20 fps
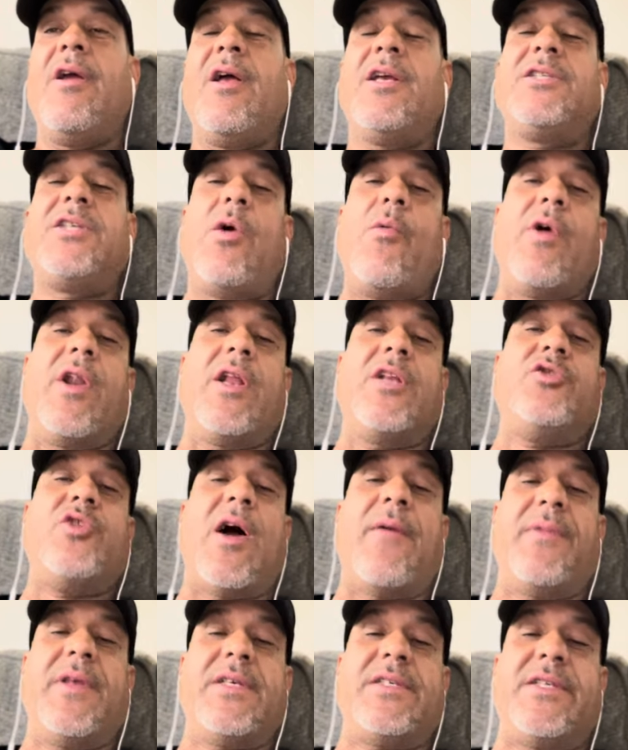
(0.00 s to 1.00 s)
So I want to
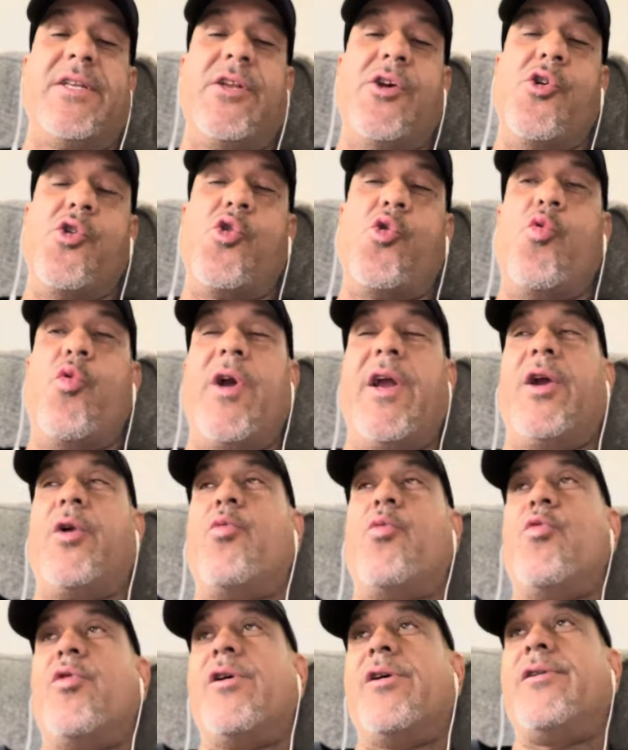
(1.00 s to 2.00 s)
drop this little quick
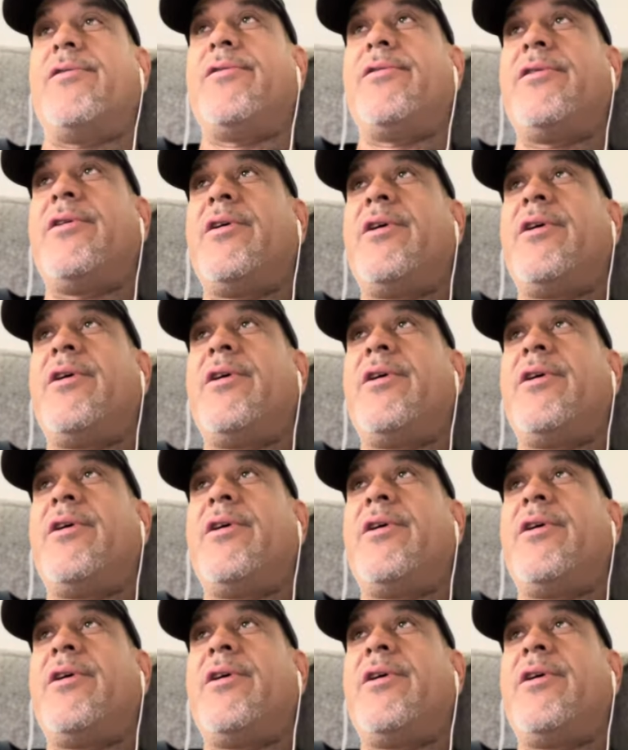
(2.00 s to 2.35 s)
one,